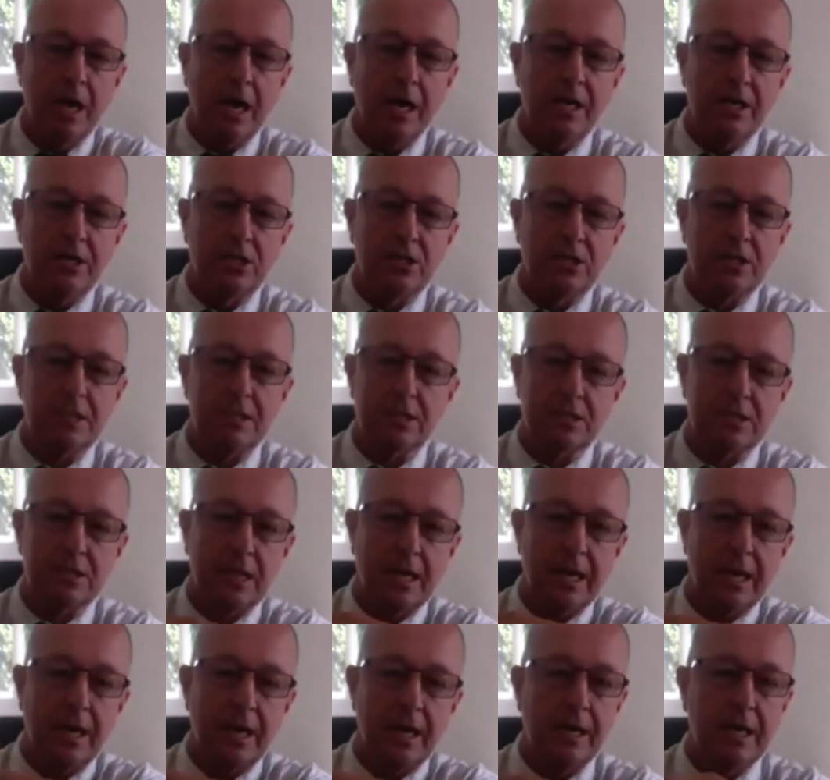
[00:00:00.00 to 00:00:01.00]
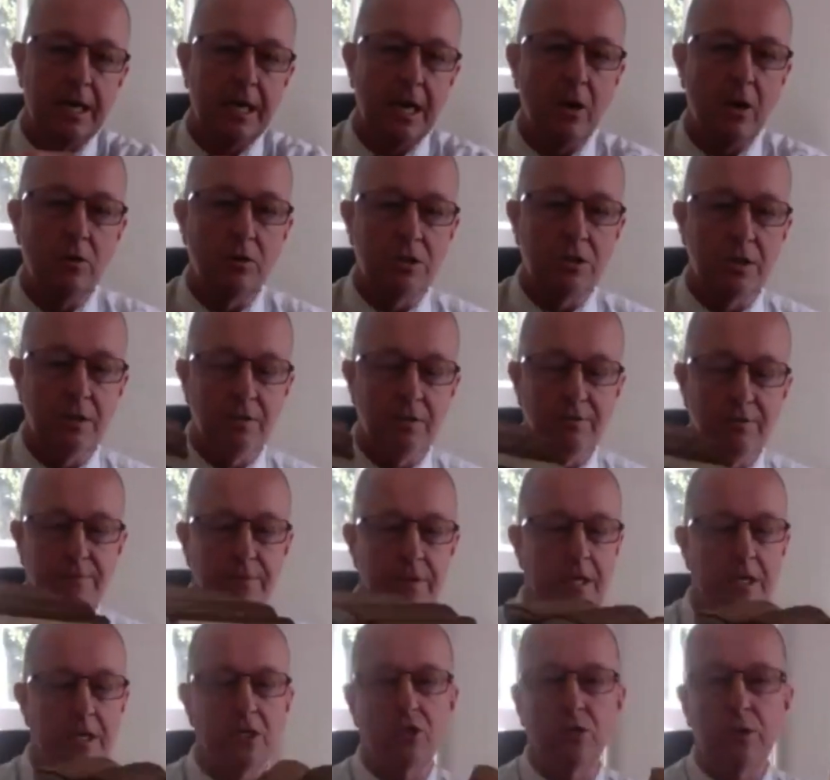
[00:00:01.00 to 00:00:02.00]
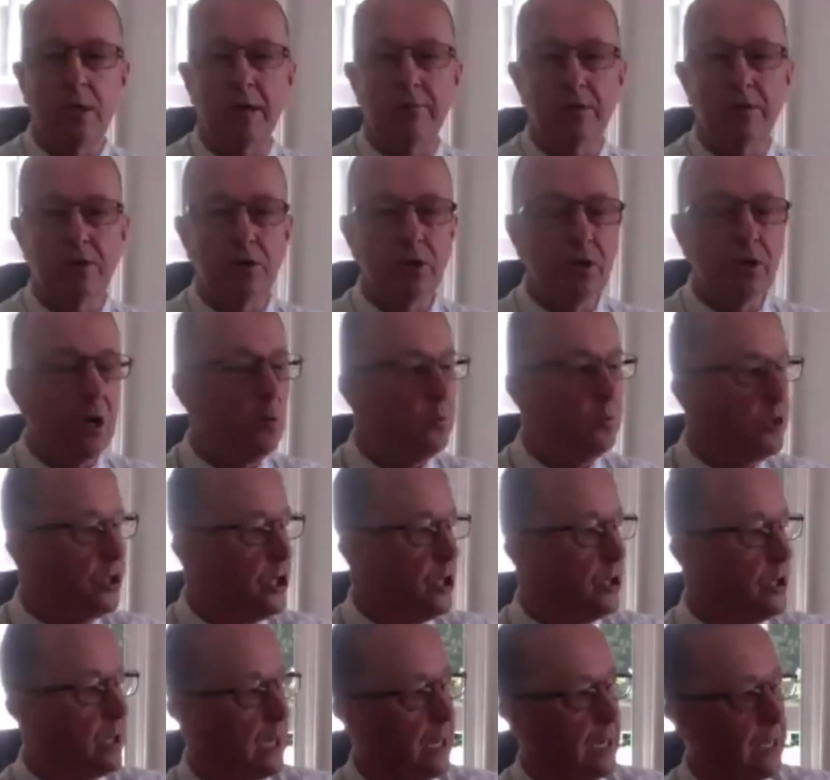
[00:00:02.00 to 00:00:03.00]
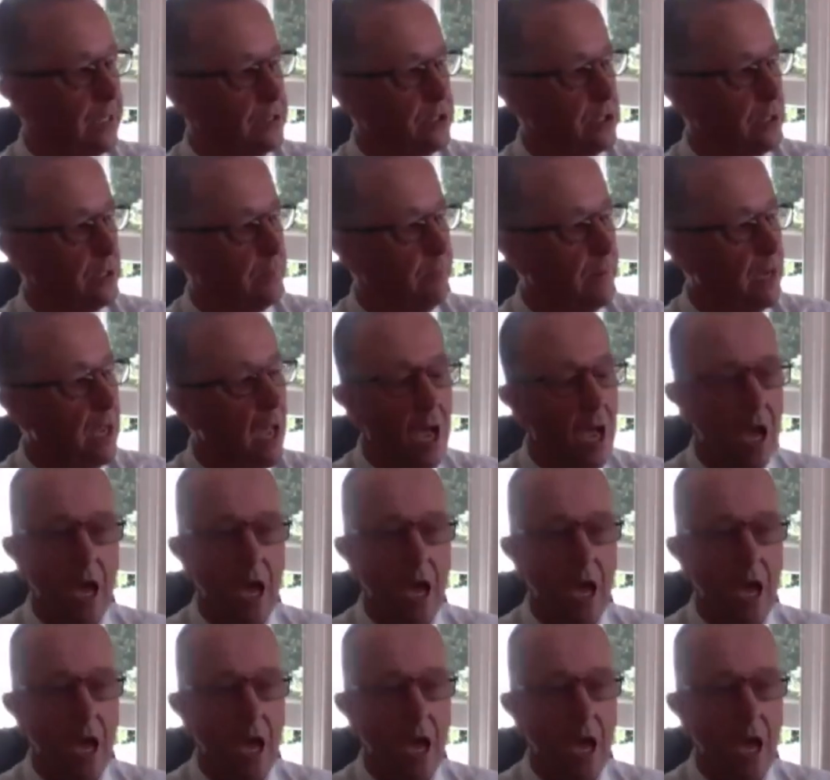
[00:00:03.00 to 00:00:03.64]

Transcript: and he sits there, and he goes in and feeds, and you have a good old chuckle at him.